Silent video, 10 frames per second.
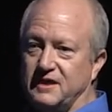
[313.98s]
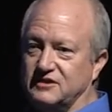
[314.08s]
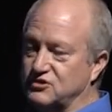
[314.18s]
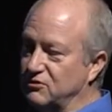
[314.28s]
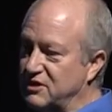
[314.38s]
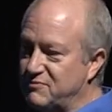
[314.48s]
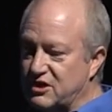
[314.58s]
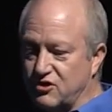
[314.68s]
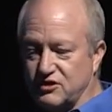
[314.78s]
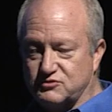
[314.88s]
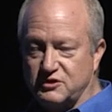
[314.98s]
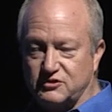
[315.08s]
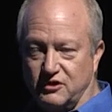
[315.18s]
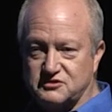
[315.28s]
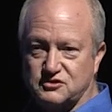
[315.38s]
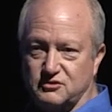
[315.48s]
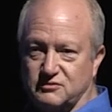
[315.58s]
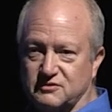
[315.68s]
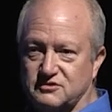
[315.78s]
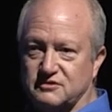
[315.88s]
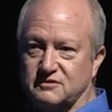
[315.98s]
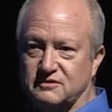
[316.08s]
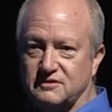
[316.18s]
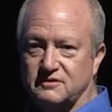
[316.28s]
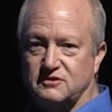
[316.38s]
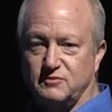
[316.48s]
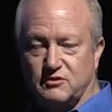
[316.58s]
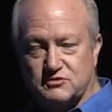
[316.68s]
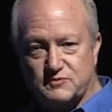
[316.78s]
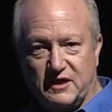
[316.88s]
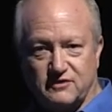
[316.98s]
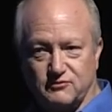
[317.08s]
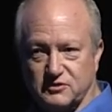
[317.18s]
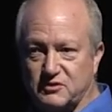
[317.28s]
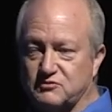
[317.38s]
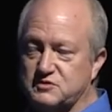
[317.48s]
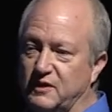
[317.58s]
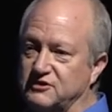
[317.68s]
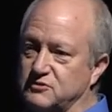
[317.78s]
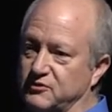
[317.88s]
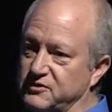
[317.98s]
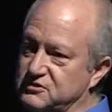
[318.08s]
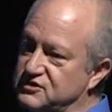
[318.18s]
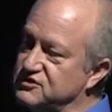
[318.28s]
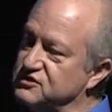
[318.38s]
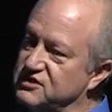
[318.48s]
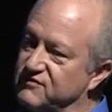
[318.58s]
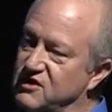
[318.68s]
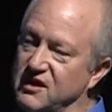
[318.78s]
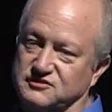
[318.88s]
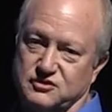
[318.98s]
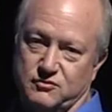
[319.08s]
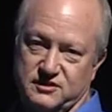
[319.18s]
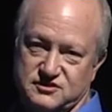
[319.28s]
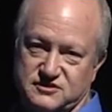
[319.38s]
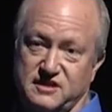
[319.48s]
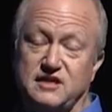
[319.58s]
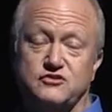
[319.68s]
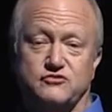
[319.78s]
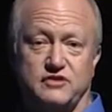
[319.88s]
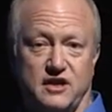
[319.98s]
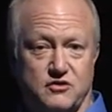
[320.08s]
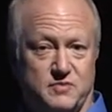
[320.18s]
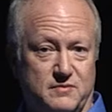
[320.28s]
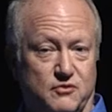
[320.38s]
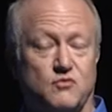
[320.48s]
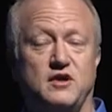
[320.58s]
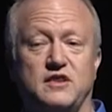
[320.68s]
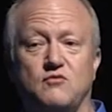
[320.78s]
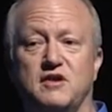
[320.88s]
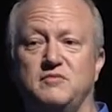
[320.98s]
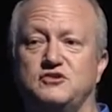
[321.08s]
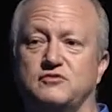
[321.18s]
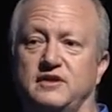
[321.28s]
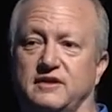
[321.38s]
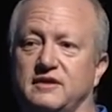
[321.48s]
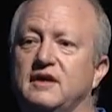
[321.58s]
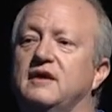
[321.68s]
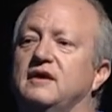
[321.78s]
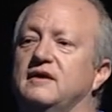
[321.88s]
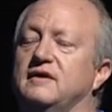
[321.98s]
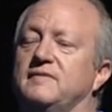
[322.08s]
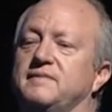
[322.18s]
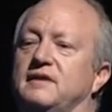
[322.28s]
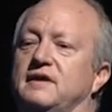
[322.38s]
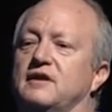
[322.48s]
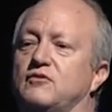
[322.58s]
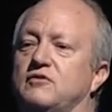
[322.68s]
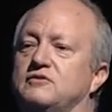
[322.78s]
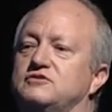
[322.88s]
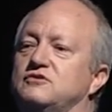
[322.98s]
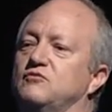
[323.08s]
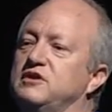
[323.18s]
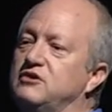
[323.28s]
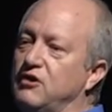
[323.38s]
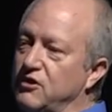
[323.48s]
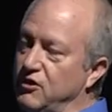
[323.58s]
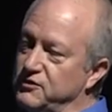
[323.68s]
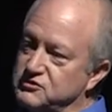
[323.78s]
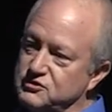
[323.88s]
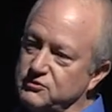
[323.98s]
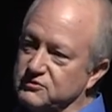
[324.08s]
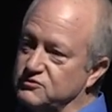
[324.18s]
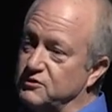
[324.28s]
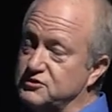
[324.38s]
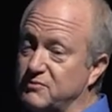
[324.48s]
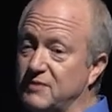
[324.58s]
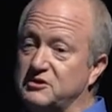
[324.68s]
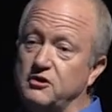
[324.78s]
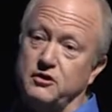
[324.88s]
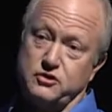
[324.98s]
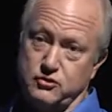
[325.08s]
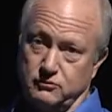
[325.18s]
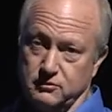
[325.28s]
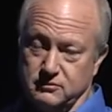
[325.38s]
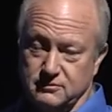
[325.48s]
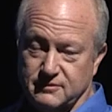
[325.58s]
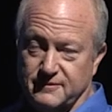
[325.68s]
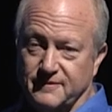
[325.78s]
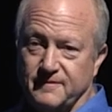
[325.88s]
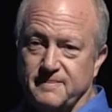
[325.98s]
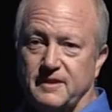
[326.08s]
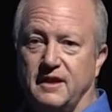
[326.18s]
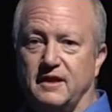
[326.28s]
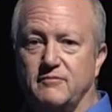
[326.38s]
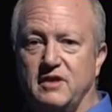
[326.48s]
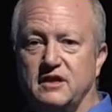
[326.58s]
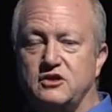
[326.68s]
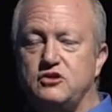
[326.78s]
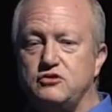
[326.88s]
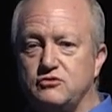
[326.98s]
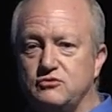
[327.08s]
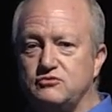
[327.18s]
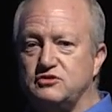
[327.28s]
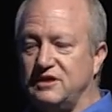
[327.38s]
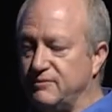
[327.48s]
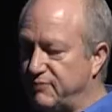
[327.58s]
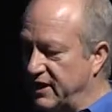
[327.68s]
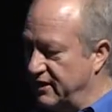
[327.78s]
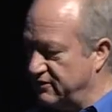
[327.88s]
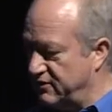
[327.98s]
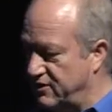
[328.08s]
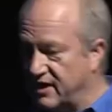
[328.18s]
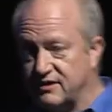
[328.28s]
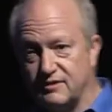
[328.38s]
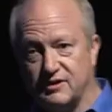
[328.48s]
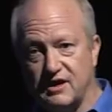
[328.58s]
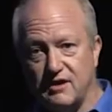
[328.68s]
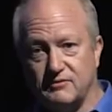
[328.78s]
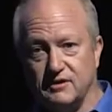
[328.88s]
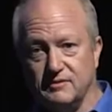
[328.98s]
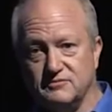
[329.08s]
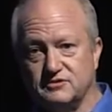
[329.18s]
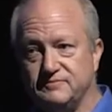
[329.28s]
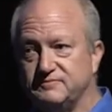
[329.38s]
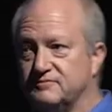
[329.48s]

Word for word: And it's only because we taught students to be respectful, to be responsible. Their decisions have consequences. They need to treat other people the way they want to be treated. In other words, we taught all those students what your mama taught you, and it made a huge impact on their academic outcomes.